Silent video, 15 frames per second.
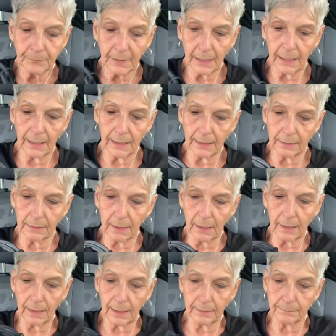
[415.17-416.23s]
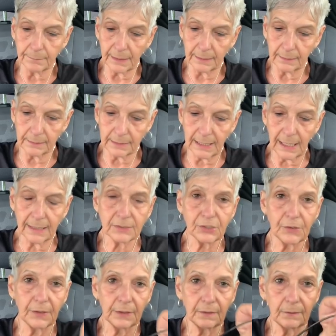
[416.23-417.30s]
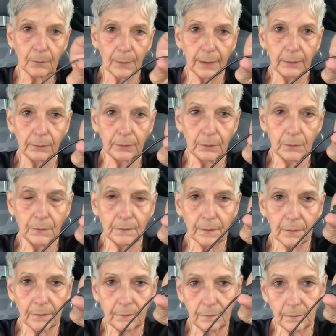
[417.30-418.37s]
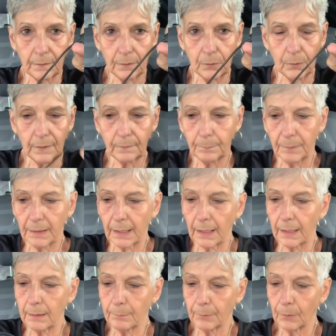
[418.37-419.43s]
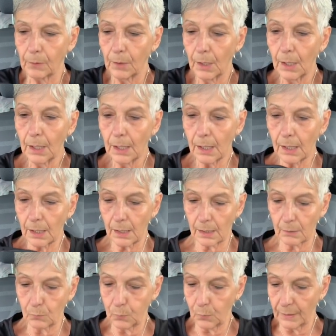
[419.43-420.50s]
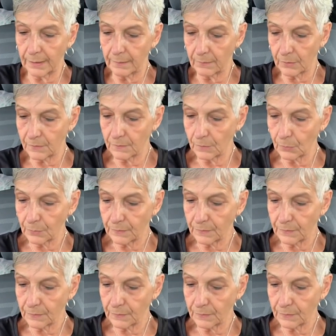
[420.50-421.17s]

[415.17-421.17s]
And I attach this so I don't lose it. This is the USB cable when there's no